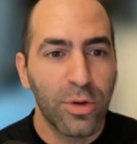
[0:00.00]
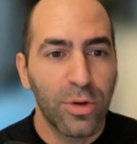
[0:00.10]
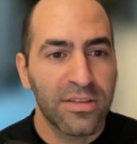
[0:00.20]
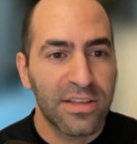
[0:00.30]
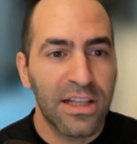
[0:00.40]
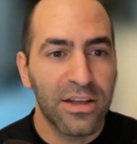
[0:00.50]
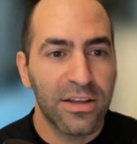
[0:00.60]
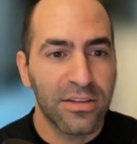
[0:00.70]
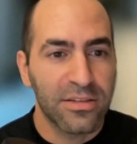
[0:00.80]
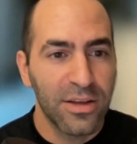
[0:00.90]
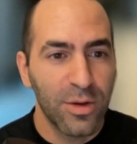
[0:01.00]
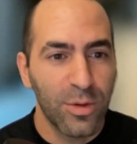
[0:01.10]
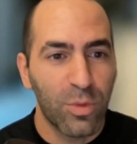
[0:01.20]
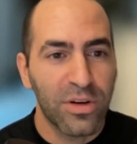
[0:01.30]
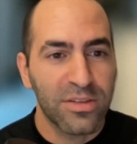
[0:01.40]
You guys tell us
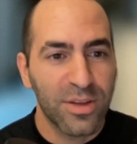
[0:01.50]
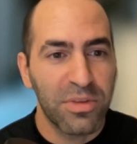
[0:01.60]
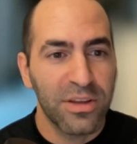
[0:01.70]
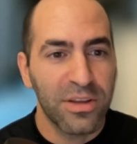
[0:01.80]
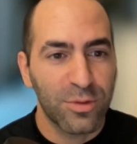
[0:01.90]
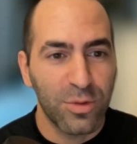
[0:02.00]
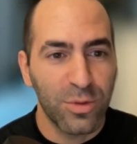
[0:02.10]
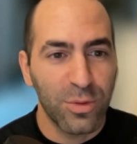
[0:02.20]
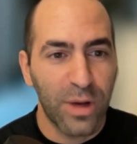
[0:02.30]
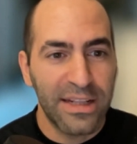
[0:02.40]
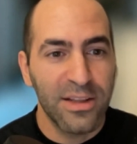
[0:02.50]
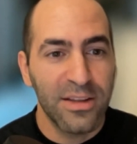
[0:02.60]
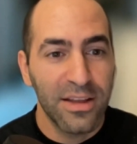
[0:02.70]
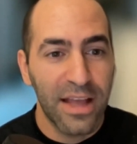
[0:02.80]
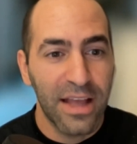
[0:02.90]
what are some things to do, and
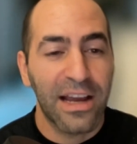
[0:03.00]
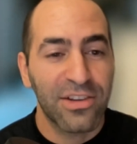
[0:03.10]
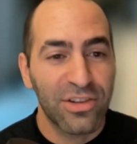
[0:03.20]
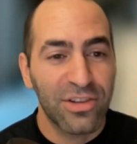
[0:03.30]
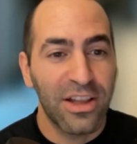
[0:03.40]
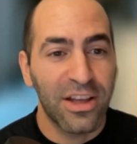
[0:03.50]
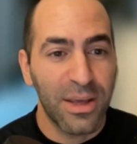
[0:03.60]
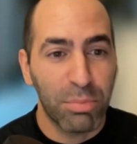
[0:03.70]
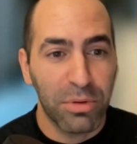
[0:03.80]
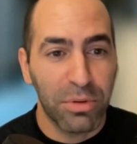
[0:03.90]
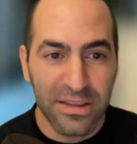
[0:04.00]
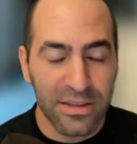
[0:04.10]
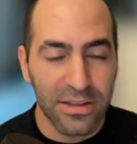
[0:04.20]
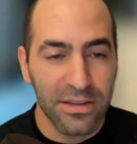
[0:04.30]
then actually like implement